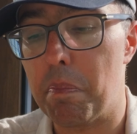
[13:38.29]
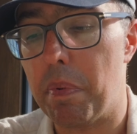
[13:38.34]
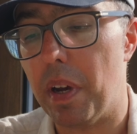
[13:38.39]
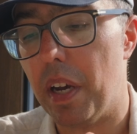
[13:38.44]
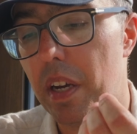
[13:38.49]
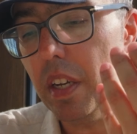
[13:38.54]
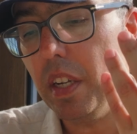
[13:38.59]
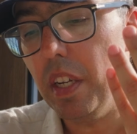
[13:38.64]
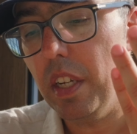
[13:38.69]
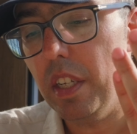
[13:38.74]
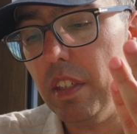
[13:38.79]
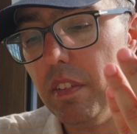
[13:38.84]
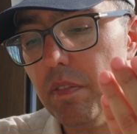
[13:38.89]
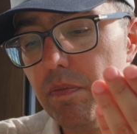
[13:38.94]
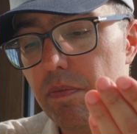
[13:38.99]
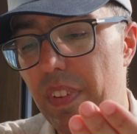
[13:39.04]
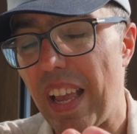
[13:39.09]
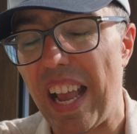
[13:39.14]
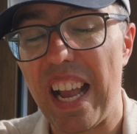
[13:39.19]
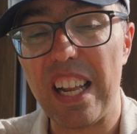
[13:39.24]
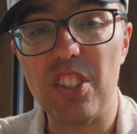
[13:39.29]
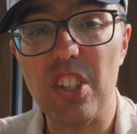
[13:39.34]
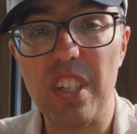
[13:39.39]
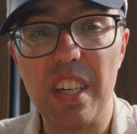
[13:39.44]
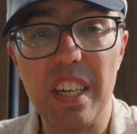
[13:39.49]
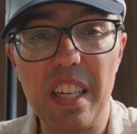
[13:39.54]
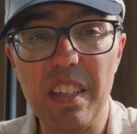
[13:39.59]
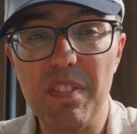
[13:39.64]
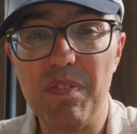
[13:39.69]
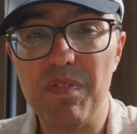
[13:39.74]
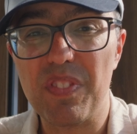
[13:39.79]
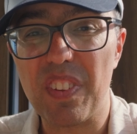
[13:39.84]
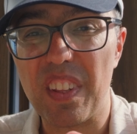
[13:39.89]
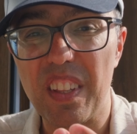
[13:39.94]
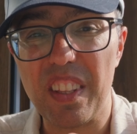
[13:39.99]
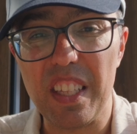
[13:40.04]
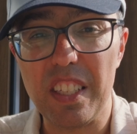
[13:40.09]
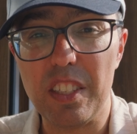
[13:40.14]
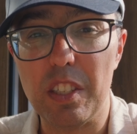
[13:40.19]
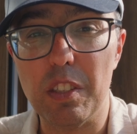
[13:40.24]
But actually,
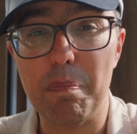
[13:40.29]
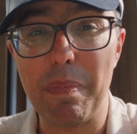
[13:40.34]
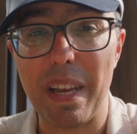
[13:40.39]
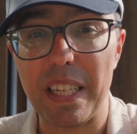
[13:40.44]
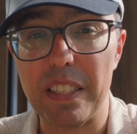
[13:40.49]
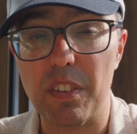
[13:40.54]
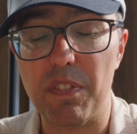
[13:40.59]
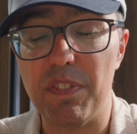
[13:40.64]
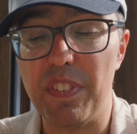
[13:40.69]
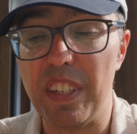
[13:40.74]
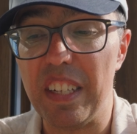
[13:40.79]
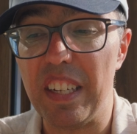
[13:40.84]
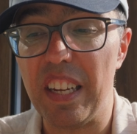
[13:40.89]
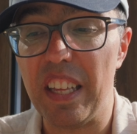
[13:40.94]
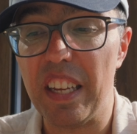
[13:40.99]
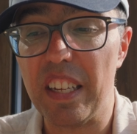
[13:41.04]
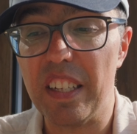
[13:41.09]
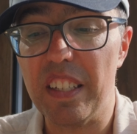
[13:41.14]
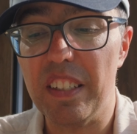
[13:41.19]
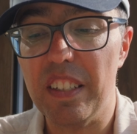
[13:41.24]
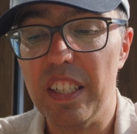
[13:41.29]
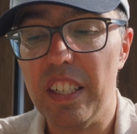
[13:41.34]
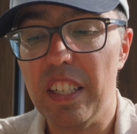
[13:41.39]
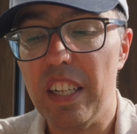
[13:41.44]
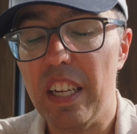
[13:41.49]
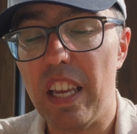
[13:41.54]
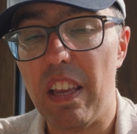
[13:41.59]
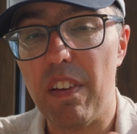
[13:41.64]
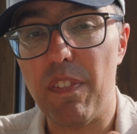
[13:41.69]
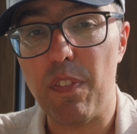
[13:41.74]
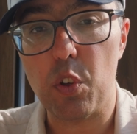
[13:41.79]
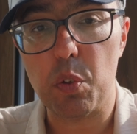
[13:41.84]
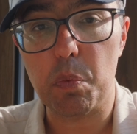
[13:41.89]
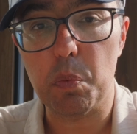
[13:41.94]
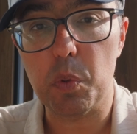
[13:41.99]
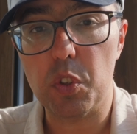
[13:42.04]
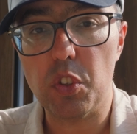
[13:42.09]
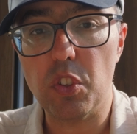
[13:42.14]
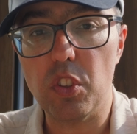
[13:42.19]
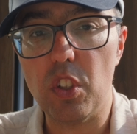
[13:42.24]
this is better feeling. It feels
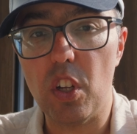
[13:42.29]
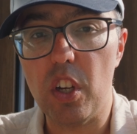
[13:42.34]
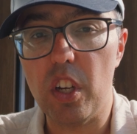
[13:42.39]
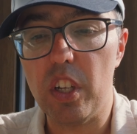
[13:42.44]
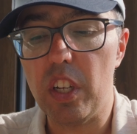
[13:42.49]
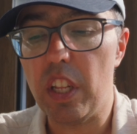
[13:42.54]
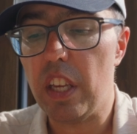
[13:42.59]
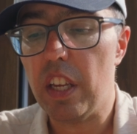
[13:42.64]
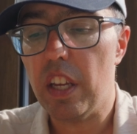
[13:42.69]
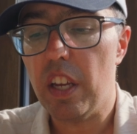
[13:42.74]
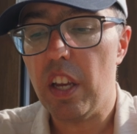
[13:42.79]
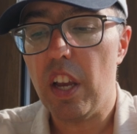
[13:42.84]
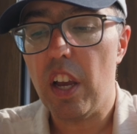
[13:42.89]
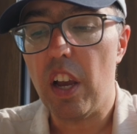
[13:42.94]
more sturdy.